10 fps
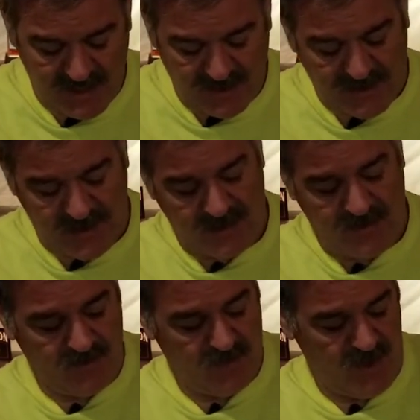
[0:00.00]

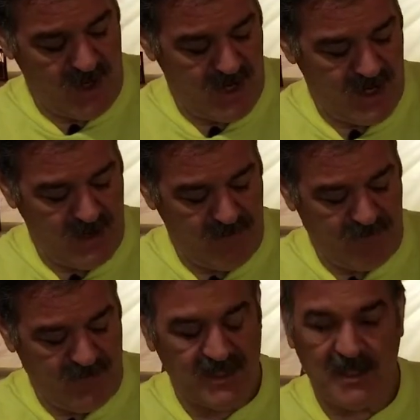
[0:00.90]
So
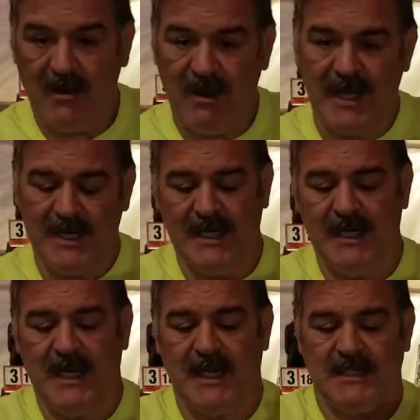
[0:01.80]
let's go ahead and
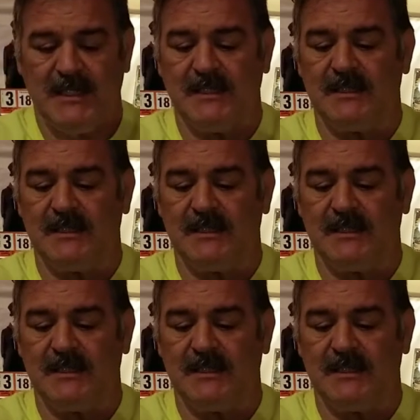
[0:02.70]
connect it.